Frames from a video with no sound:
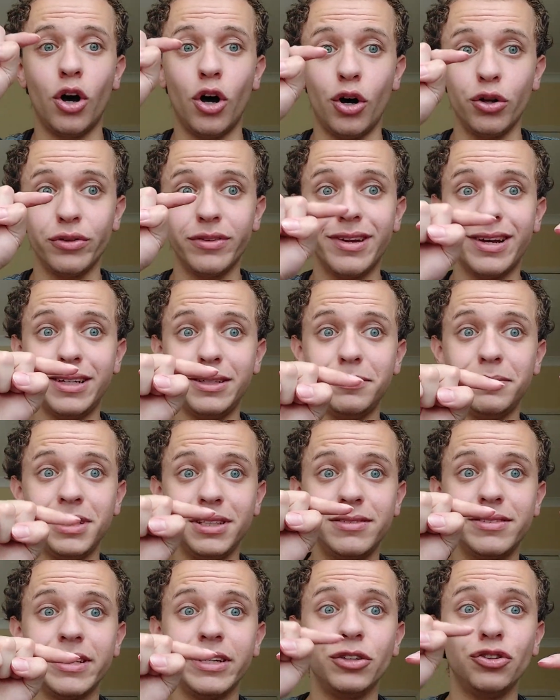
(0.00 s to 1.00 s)
online
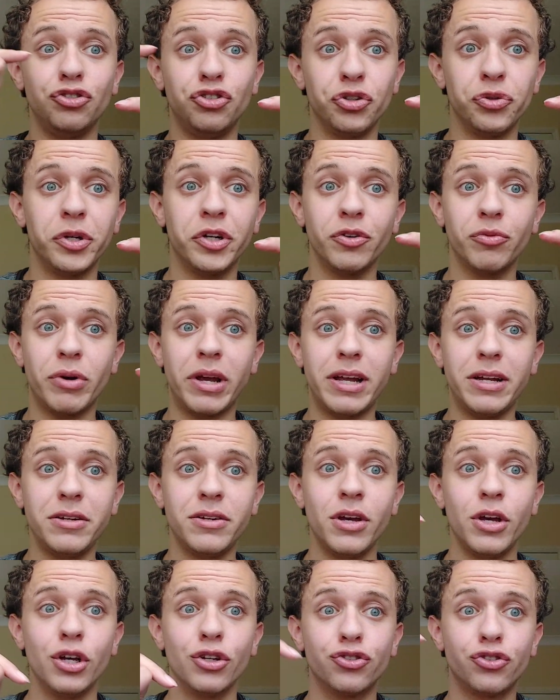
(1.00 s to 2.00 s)
meeting during
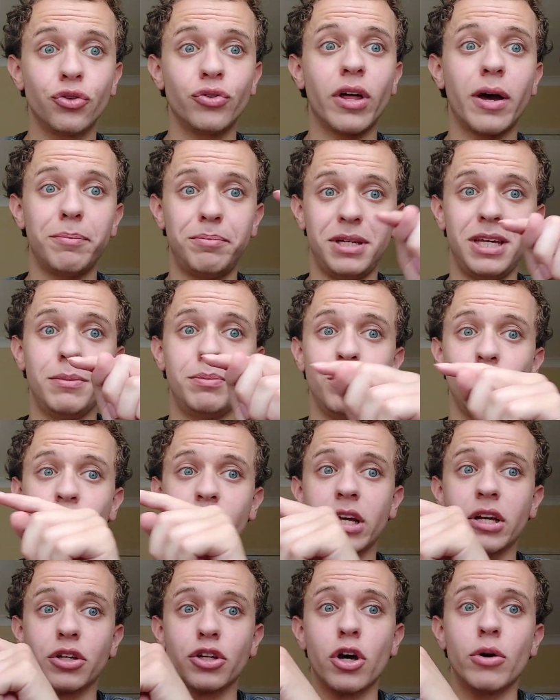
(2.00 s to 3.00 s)
rain so that people
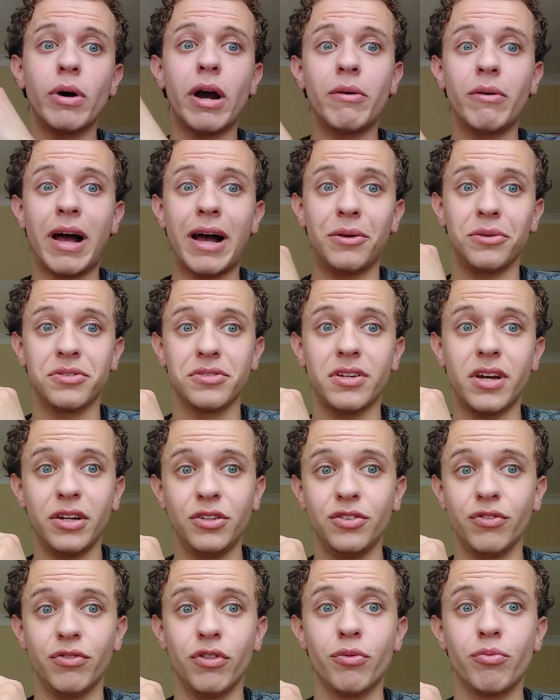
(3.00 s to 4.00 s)
can go out outside
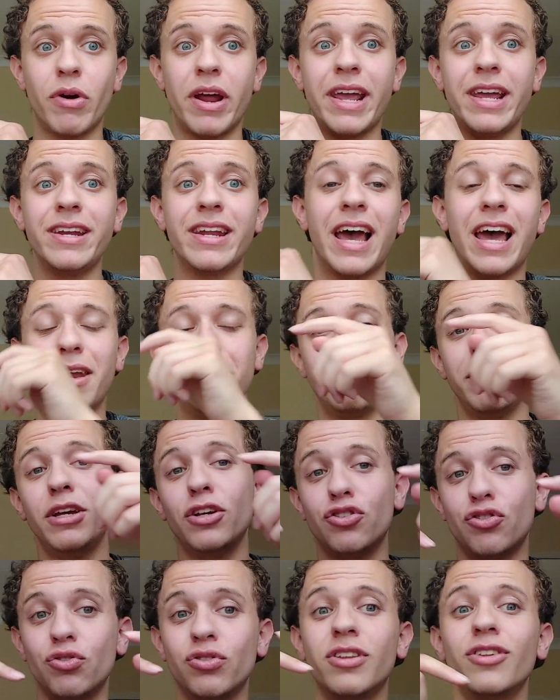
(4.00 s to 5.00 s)
of the rain and make
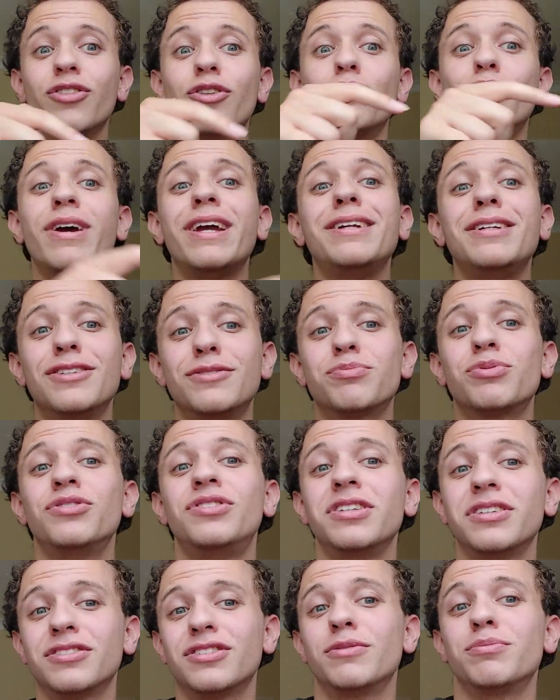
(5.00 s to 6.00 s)
sure that the rain is
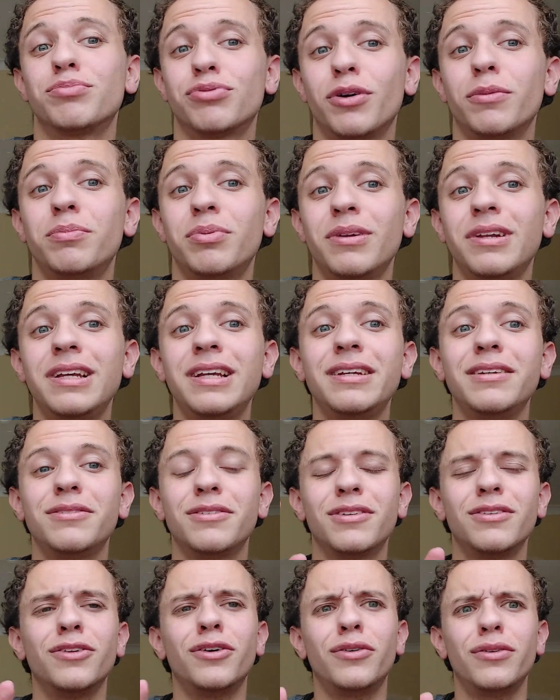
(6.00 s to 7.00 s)
predicted properly,
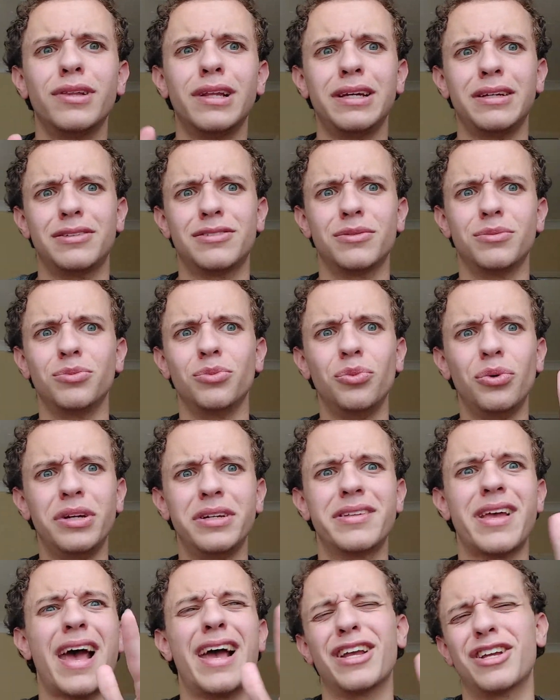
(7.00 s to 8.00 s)
not like some weird